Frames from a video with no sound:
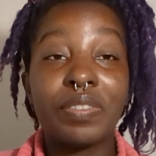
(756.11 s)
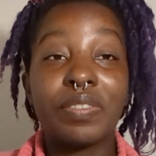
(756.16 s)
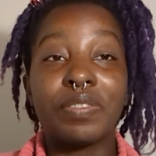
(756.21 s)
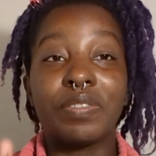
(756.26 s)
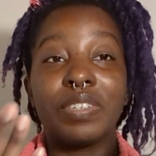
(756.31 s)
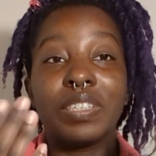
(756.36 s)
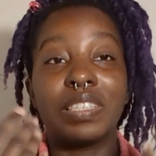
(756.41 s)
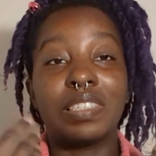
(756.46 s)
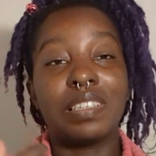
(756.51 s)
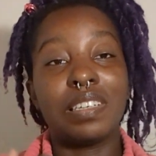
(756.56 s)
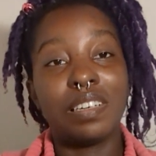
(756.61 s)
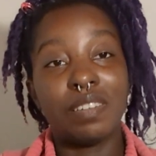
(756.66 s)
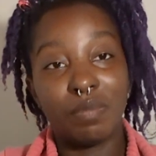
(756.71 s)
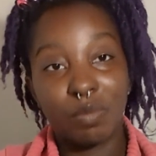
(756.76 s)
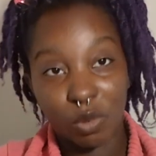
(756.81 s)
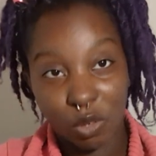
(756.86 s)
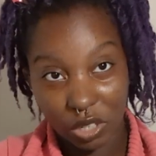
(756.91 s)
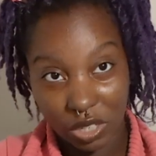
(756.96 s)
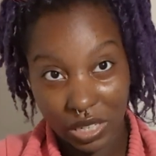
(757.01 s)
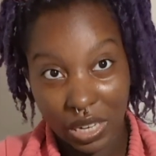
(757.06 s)
Receive
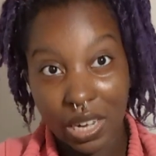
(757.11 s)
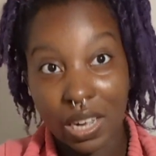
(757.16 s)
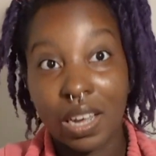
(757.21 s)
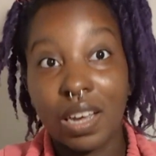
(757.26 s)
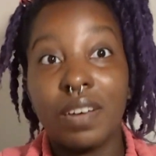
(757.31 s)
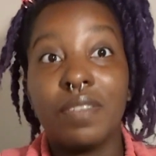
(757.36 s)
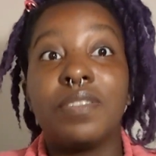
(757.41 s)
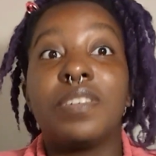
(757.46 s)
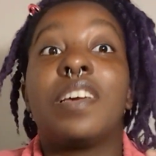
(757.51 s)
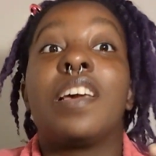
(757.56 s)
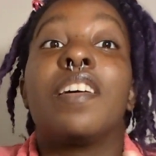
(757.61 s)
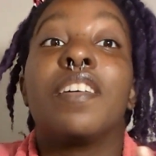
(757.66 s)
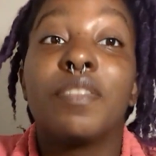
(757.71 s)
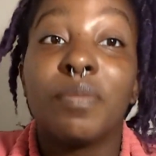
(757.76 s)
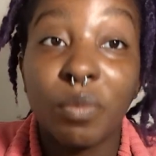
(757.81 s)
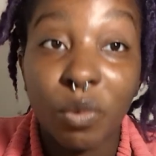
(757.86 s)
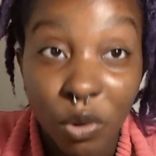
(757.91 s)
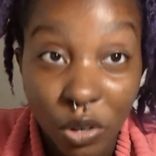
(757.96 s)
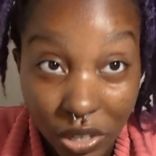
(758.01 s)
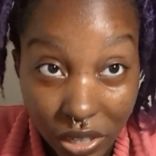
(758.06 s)
more love. Give
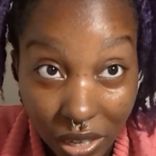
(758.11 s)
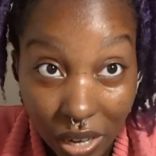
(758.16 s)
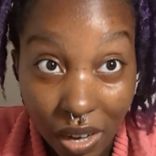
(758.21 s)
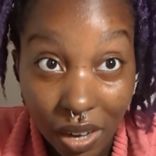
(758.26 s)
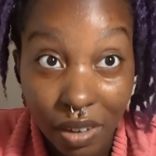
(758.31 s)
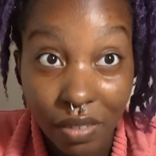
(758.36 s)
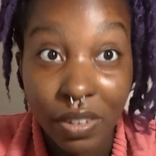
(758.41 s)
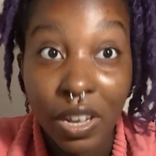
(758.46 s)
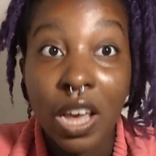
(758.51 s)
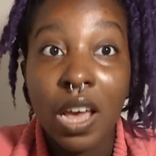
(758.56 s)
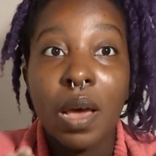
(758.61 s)
more love.